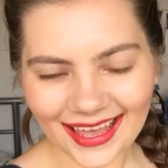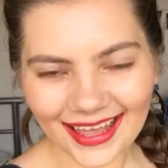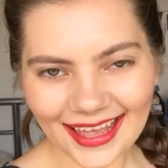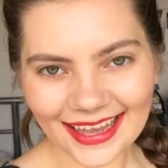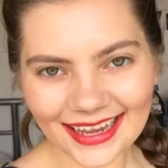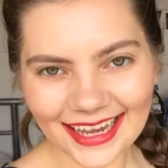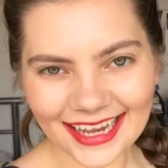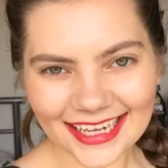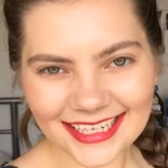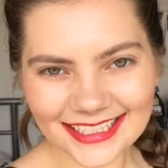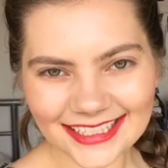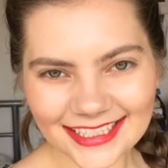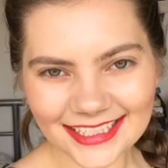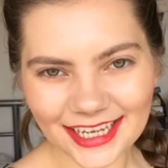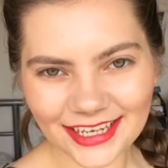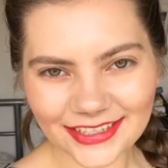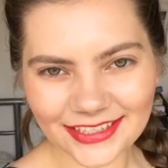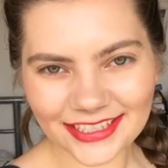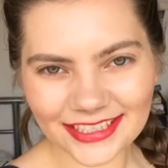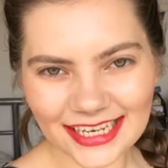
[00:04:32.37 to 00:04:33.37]
hi guys,
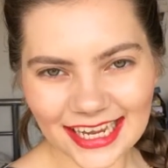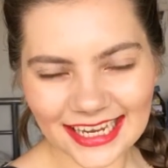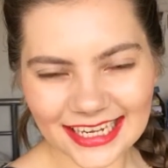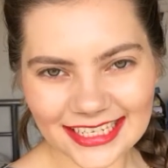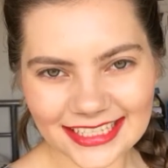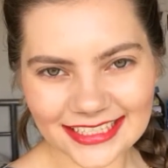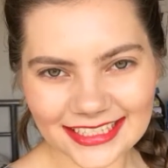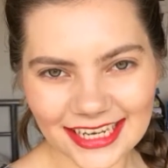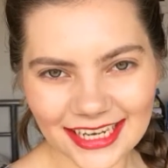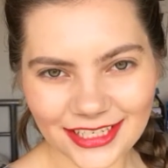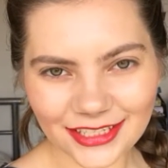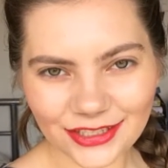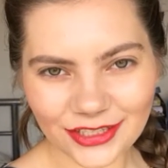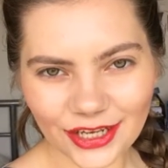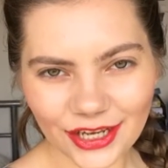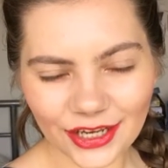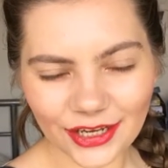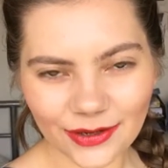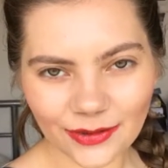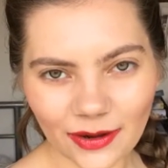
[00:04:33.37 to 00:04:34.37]
so today is day
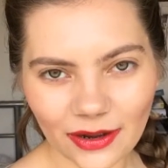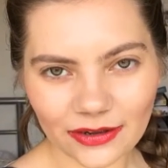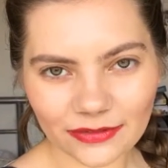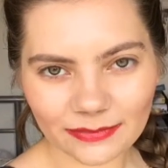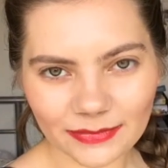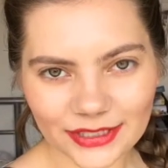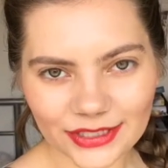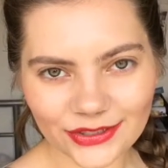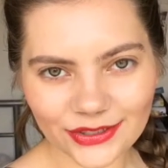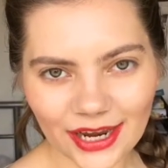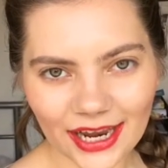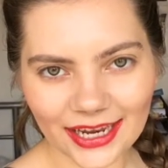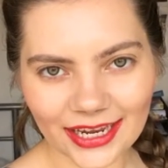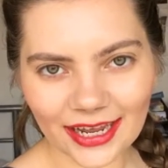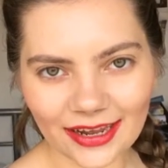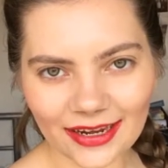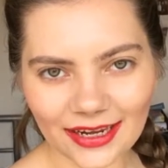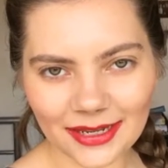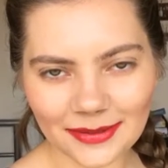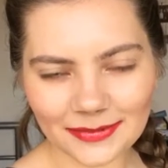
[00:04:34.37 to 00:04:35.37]
2 of me
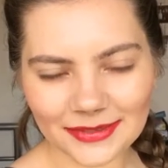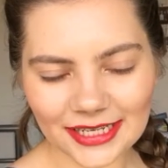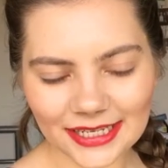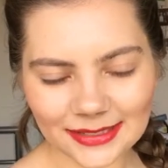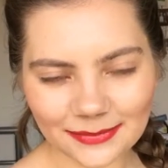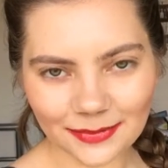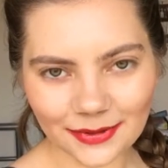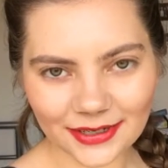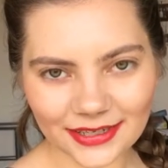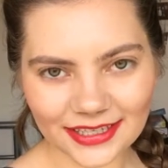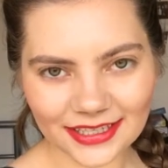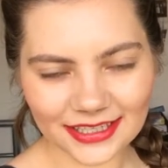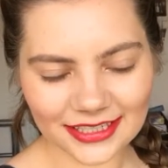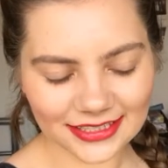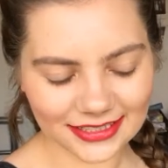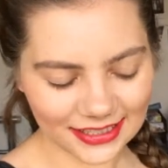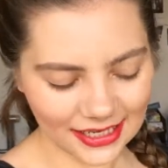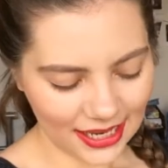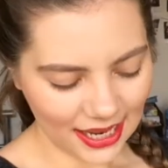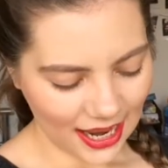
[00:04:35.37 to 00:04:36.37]
trying out LipSense
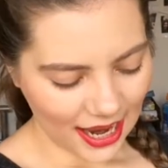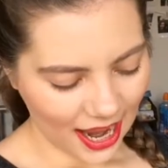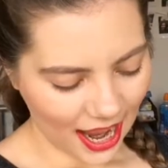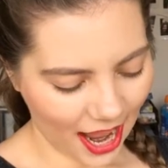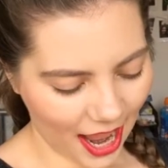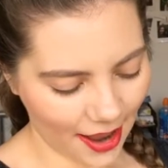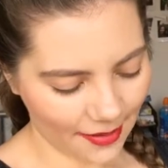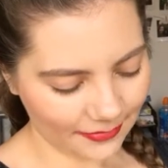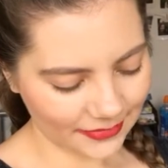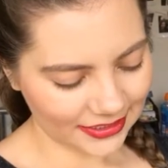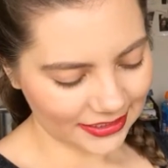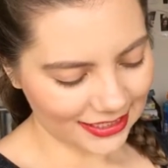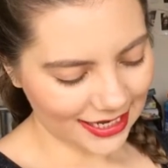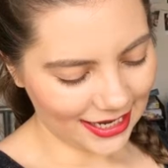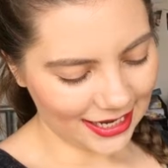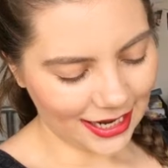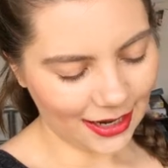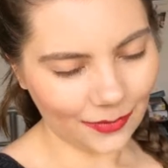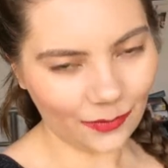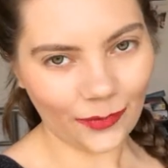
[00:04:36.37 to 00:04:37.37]
products.
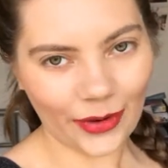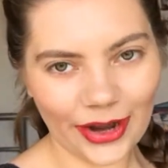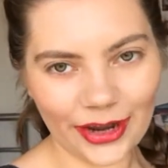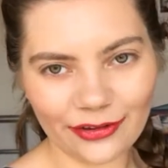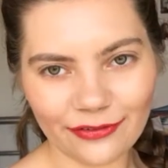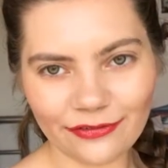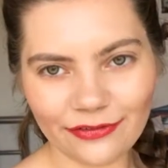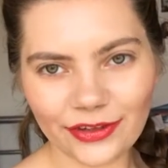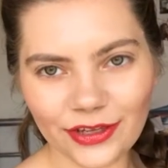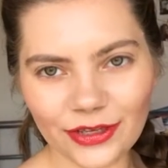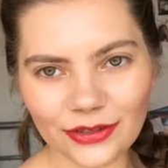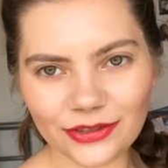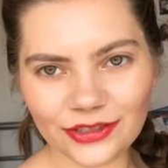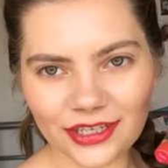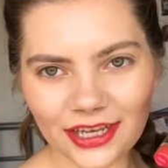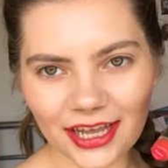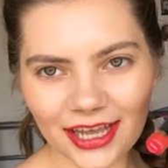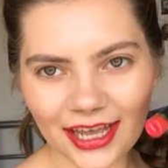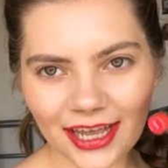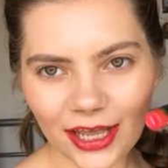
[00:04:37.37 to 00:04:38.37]
Today I'm wearing
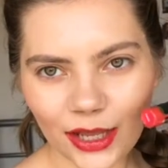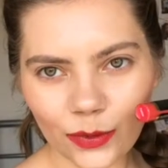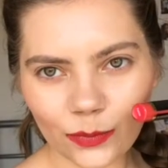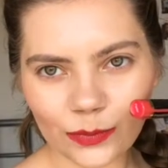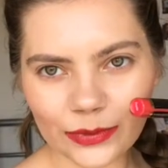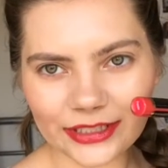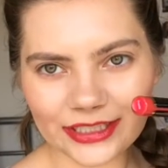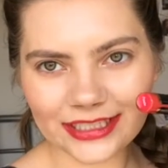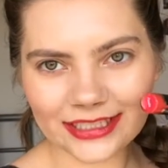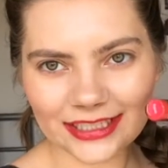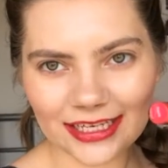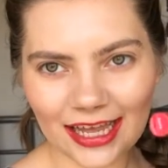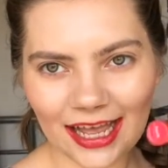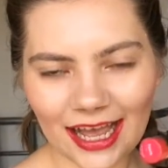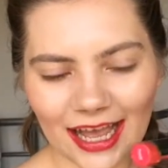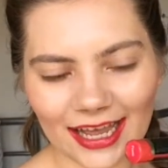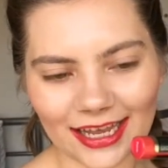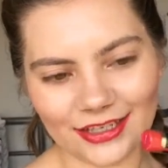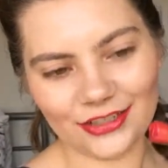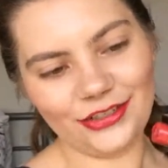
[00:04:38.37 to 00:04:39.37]
Fuchsia, which is,
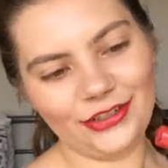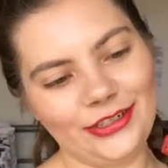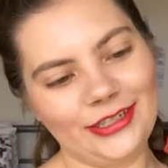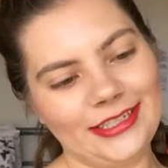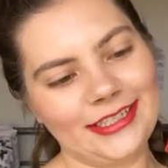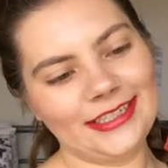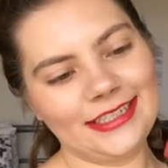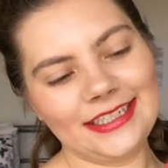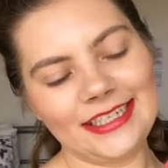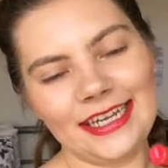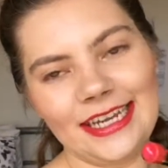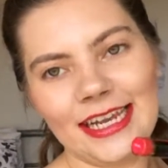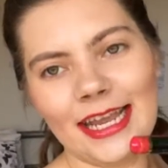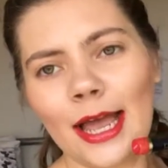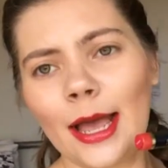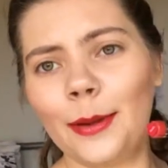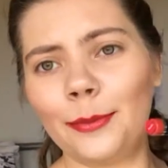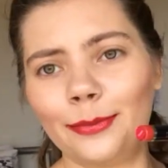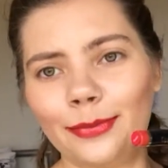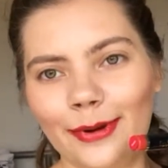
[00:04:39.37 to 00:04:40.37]
as you can
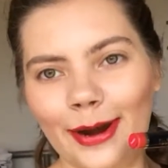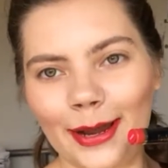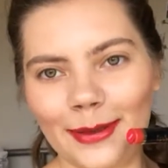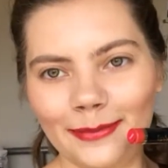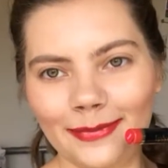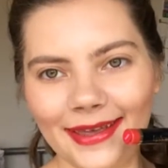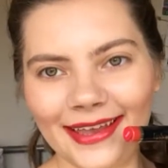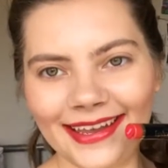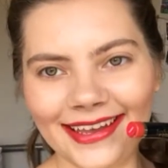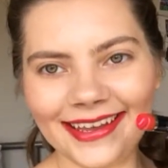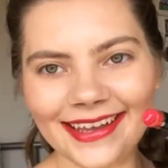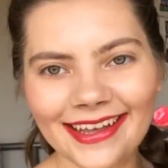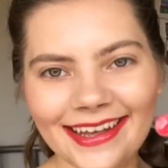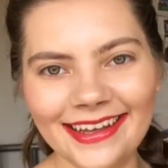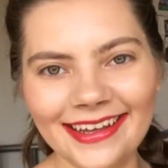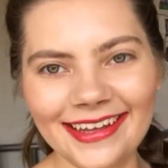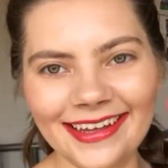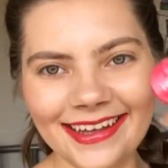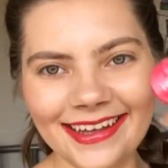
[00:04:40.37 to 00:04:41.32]
see, a bright pink.